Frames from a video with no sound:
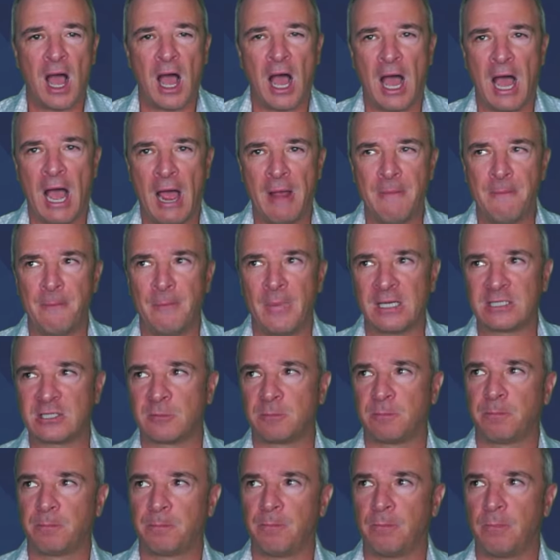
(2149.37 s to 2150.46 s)
i'm much
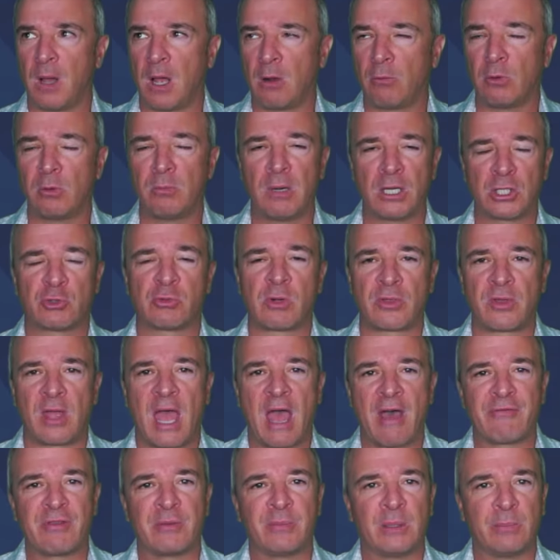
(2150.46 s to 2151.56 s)
I would much rather
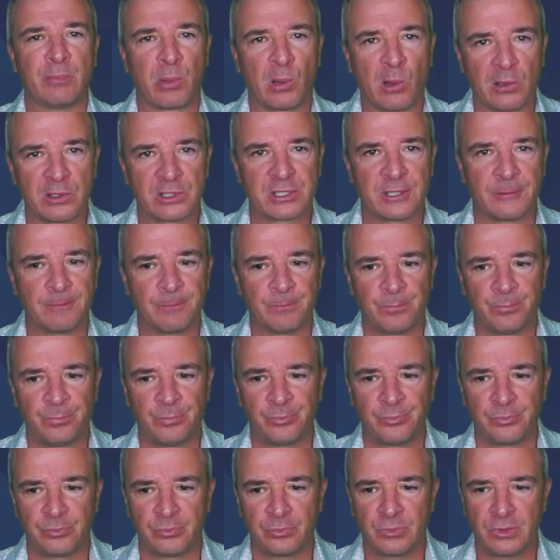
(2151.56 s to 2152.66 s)
have them in person.
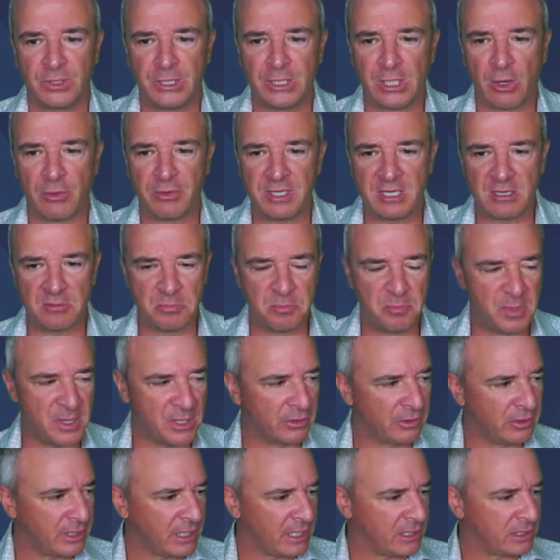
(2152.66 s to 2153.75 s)
You know, the
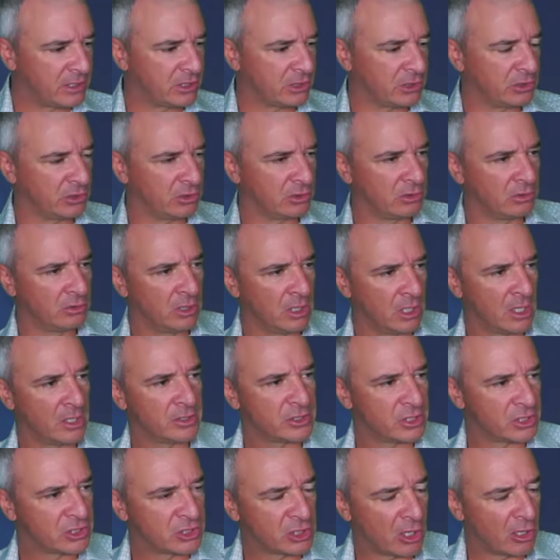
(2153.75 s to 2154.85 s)
ability to
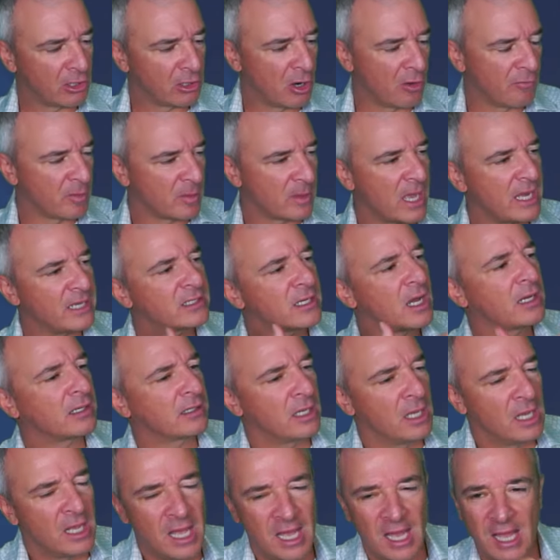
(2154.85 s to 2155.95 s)
just turn over. Hey, Todd,
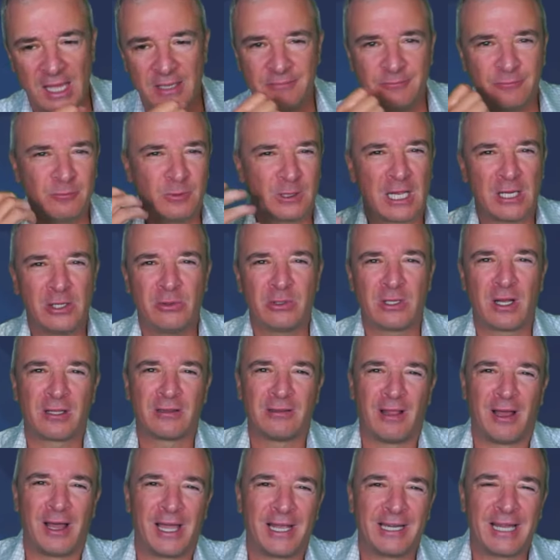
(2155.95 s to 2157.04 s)
when I do it
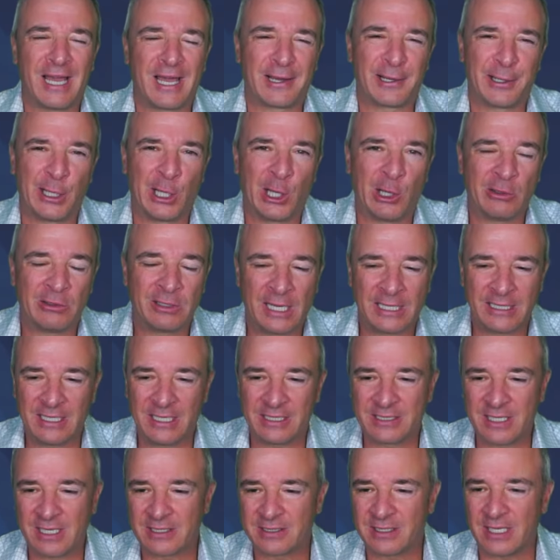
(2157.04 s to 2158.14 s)
online, I don't know. it
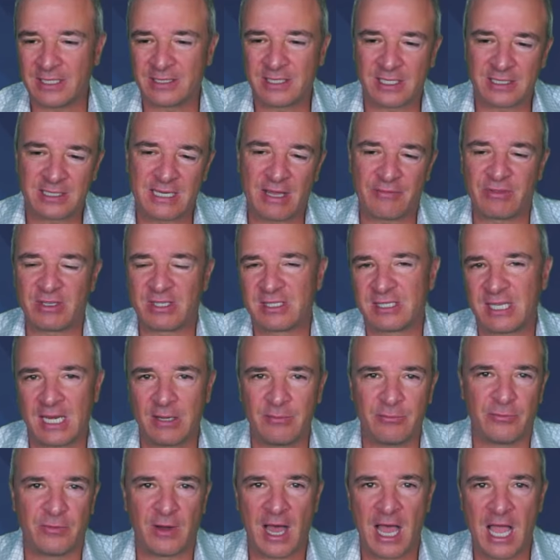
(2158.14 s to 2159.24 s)
does. It doesn't have the
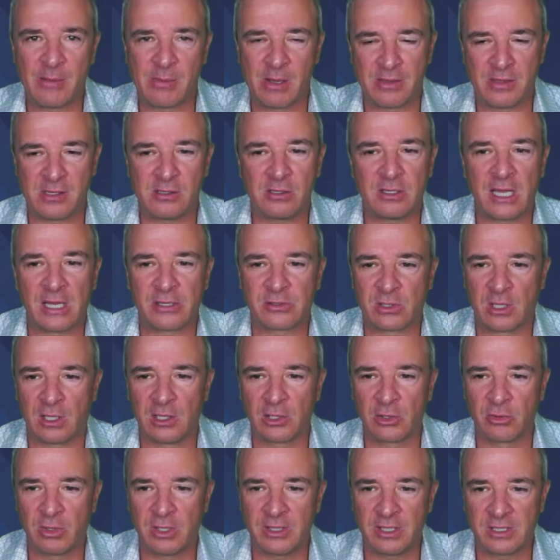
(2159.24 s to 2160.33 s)
same vibe. I think you guys would all
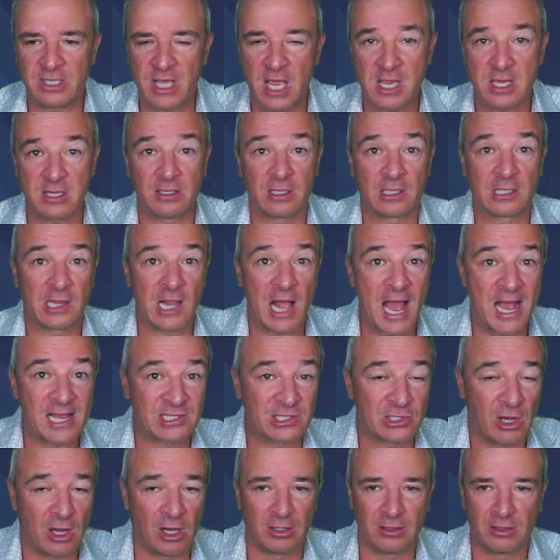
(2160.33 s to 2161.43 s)
agree that taking a
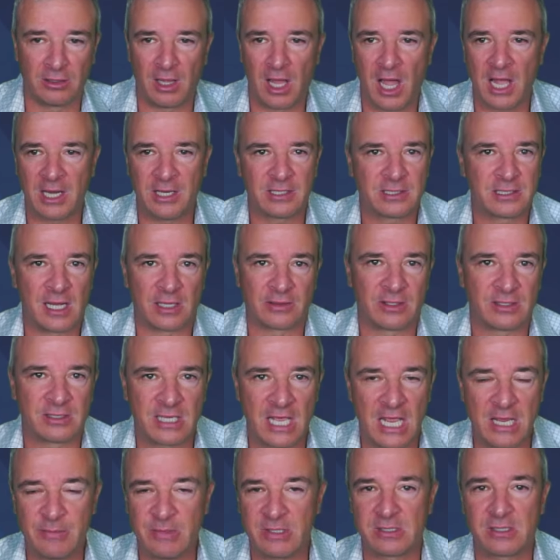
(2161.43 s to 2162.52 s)
class online is not the
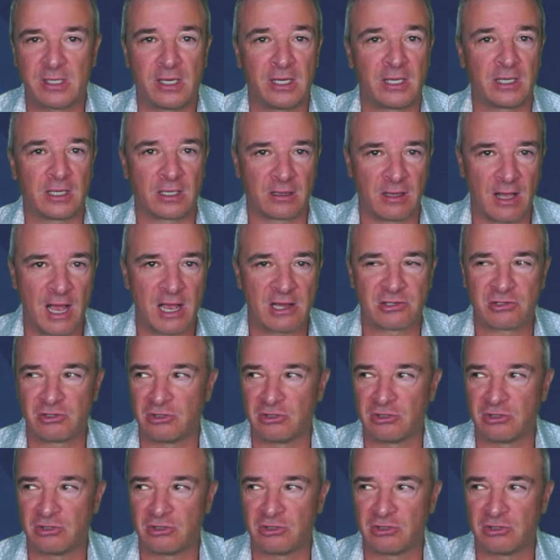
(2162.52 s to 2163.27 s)
same as sitting in a classroom